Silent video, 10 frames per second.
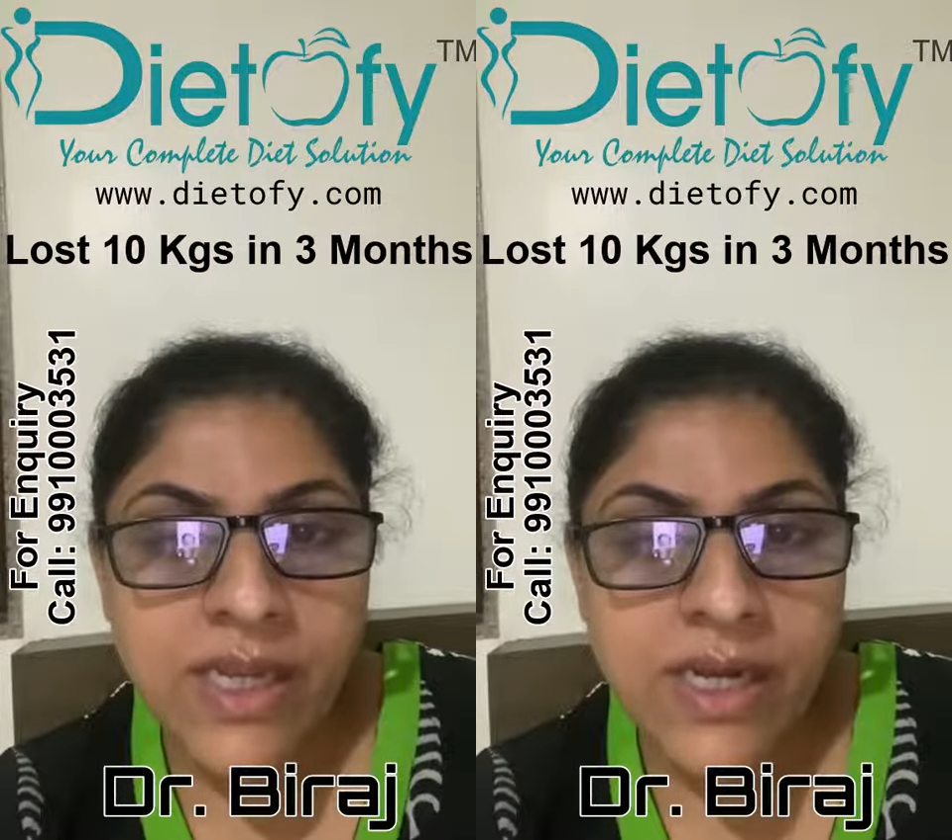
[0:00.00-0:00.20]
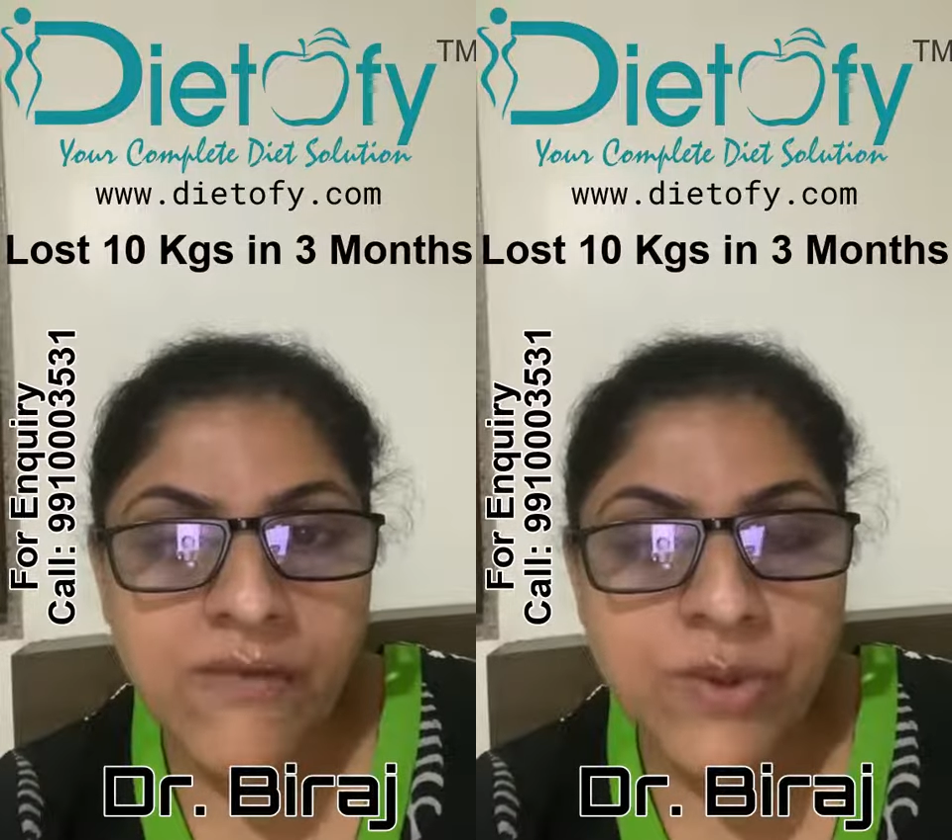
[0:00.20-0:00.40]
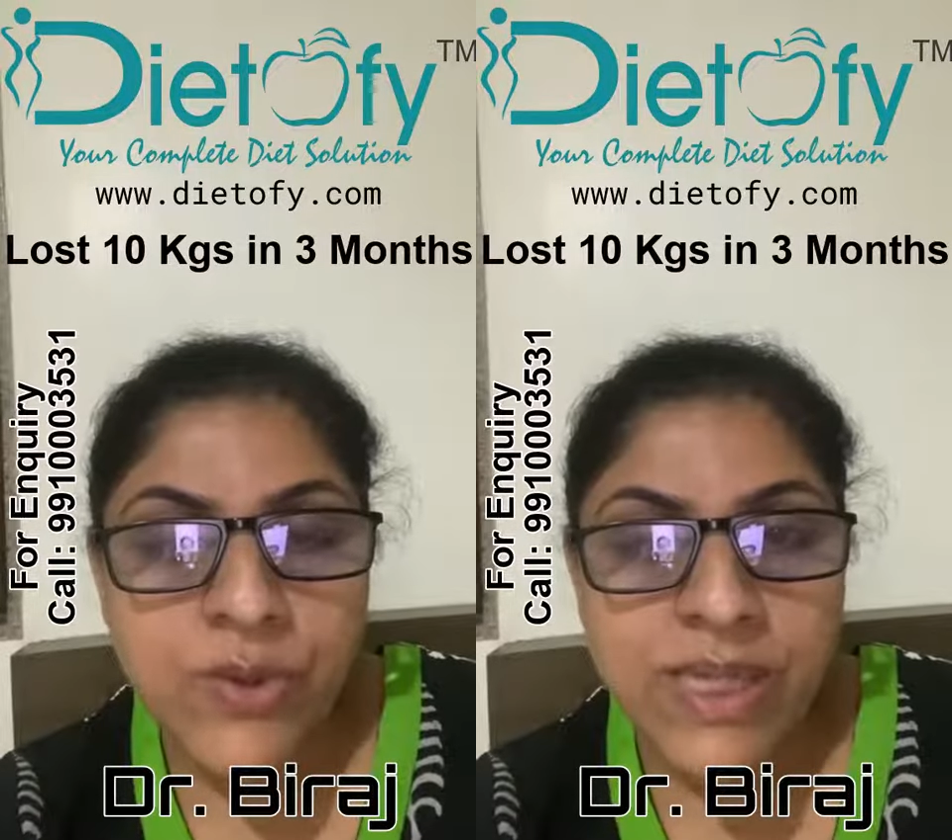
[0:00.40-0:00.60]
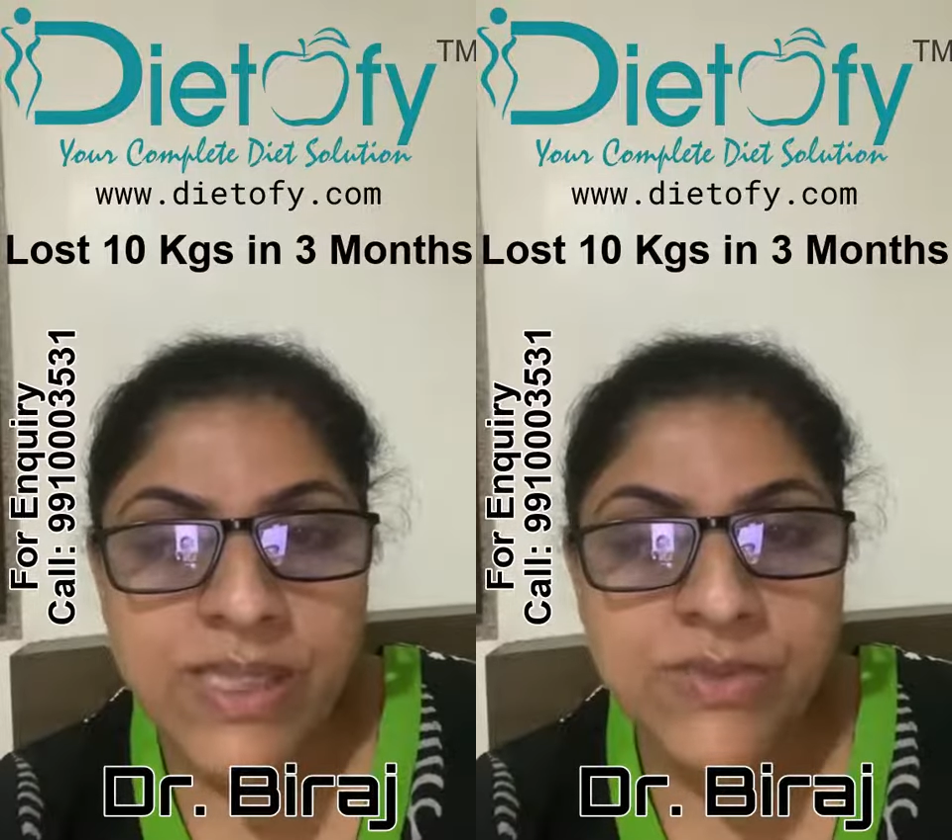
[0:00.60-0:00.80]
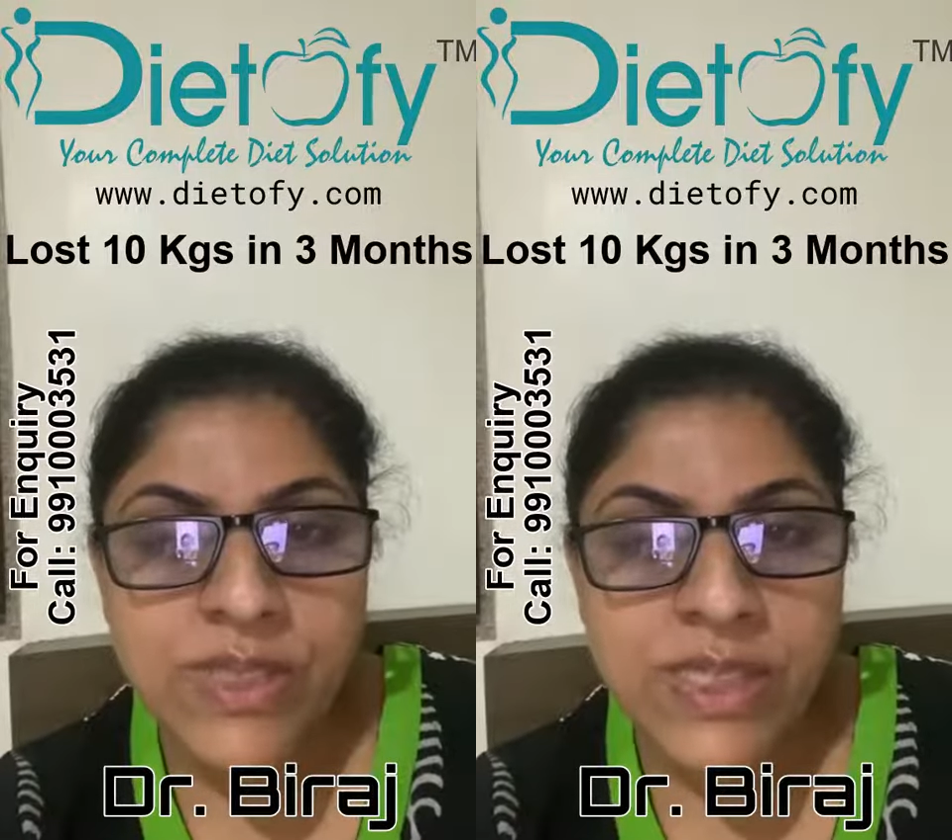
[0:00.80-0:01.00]
in a few
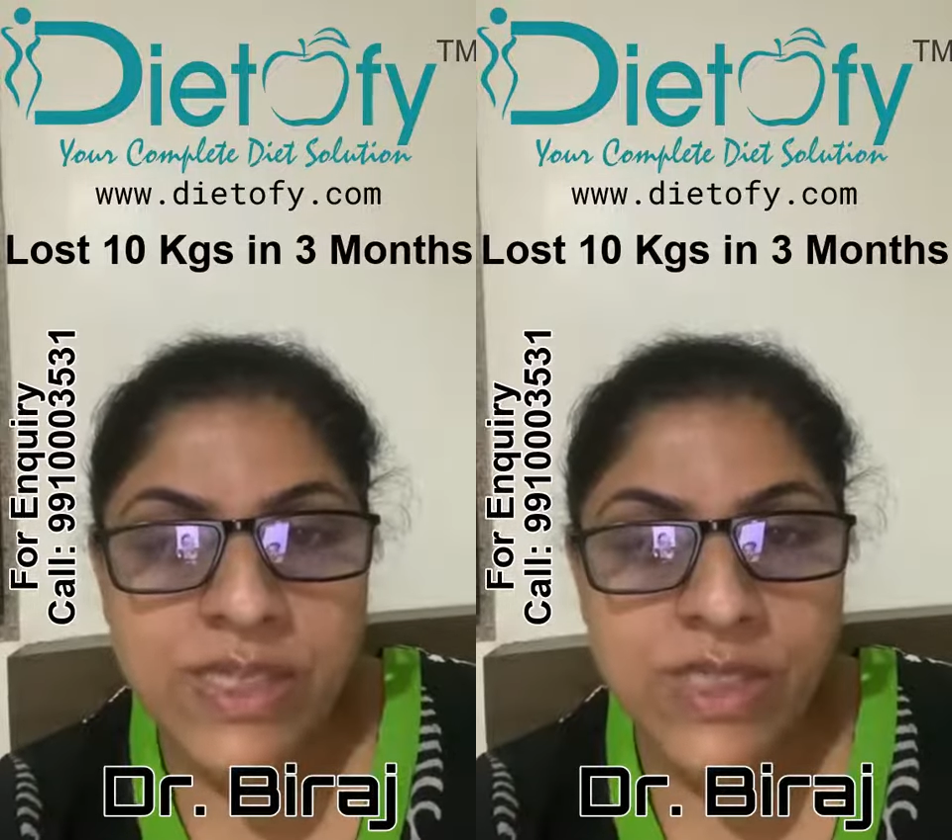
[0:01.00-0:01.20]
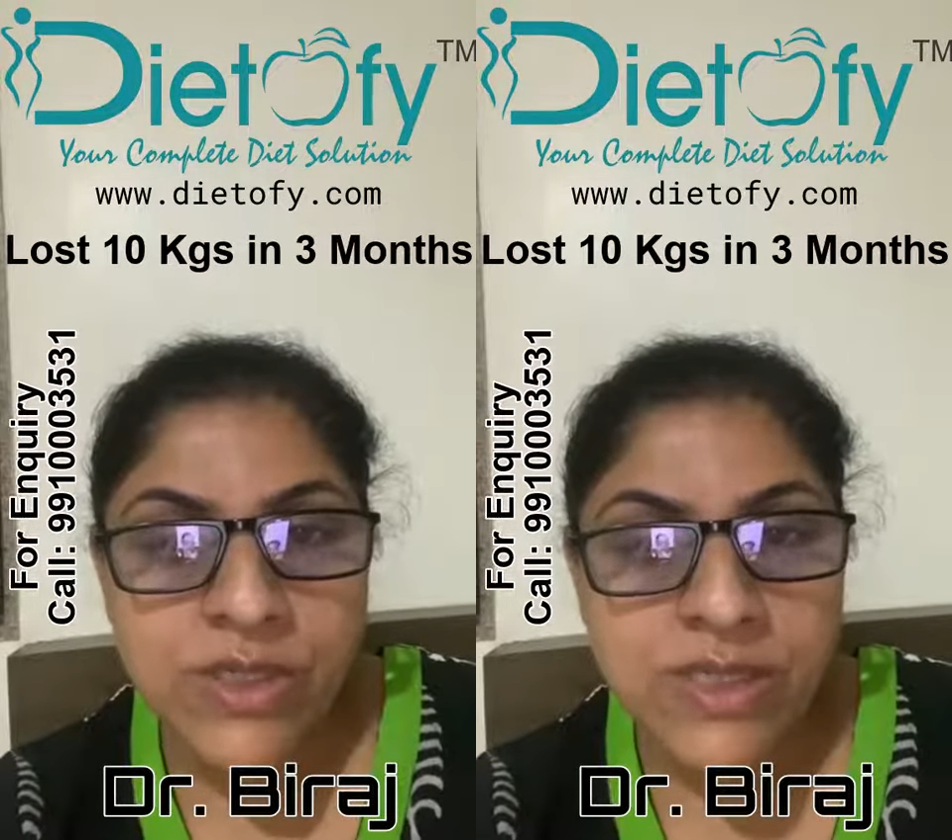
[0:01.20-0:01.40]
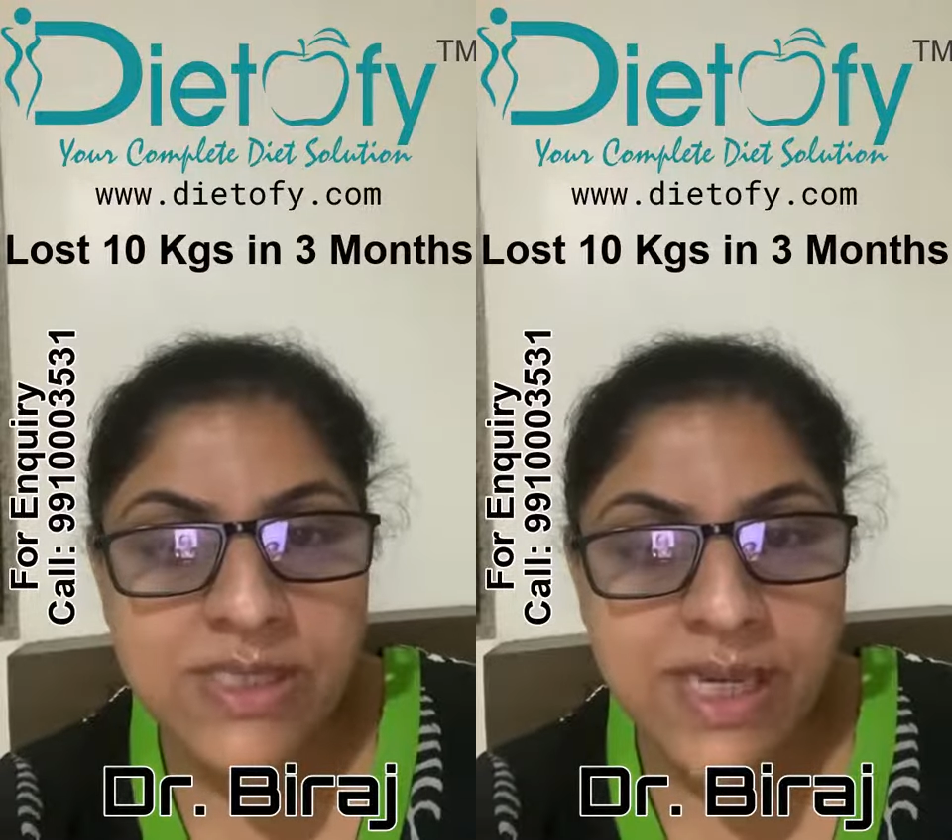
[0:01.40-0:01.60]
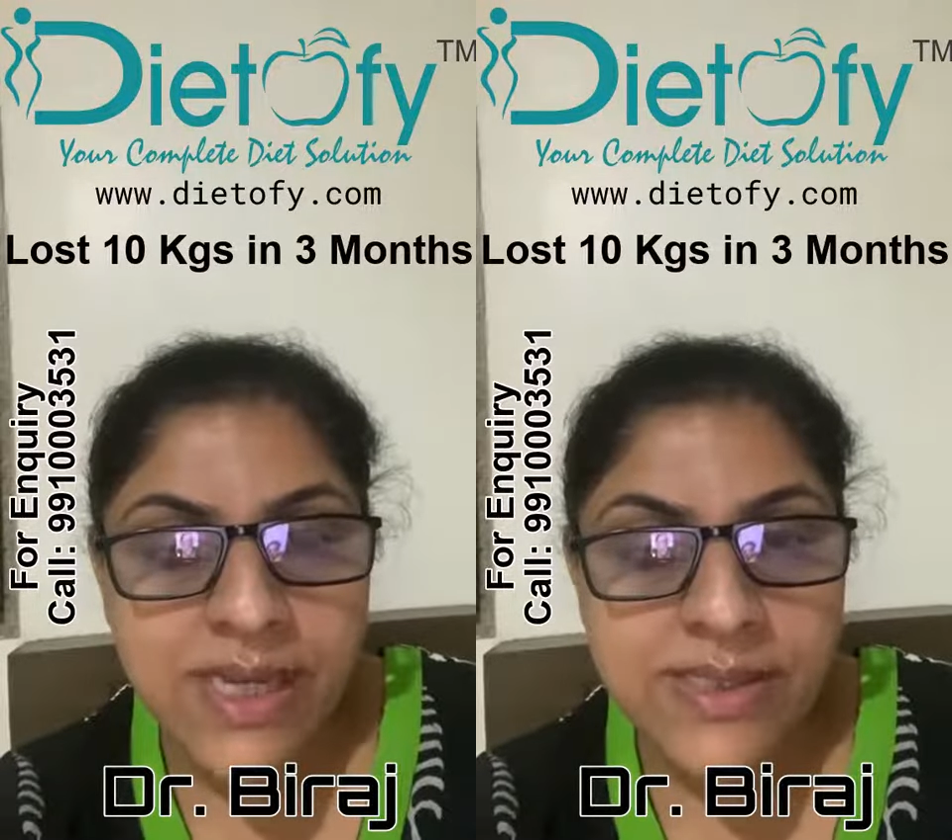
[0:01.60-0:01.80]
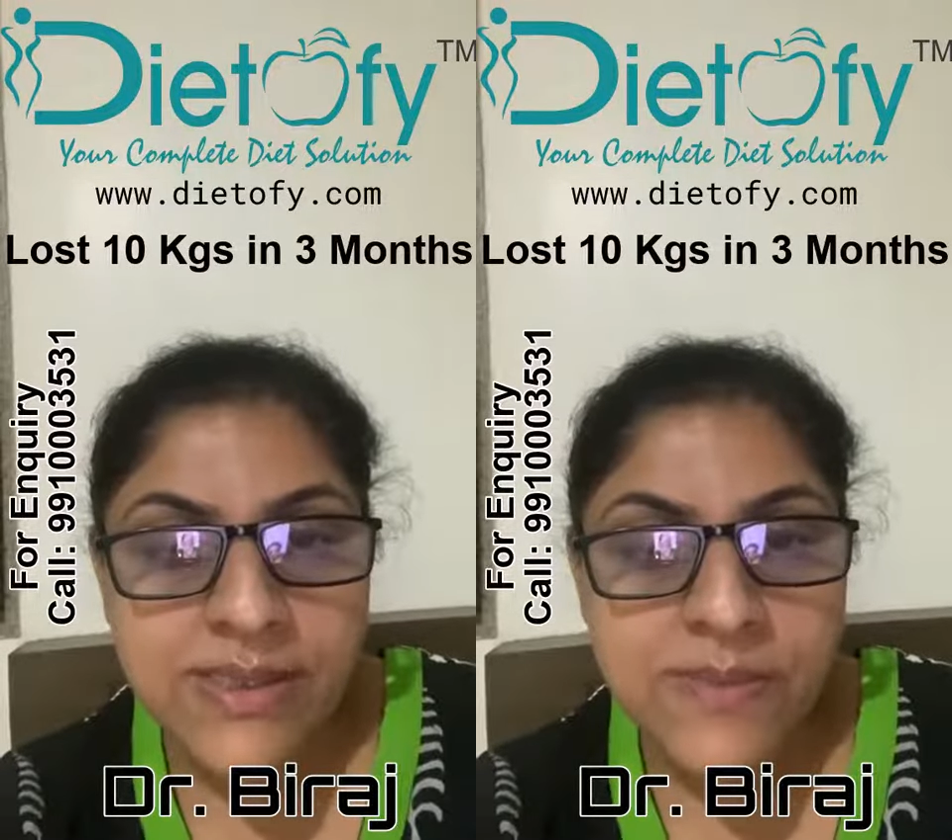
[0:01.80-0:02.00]
days with the detox diet